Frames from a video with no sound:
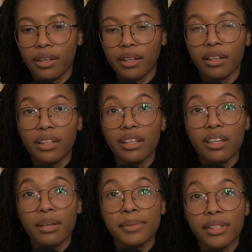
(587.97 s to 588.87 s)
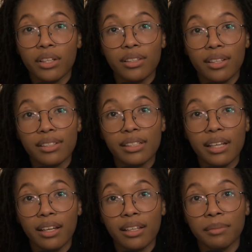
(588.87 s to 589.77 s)
Cleaning up took a long
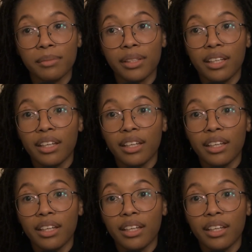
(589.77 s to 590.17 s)
time.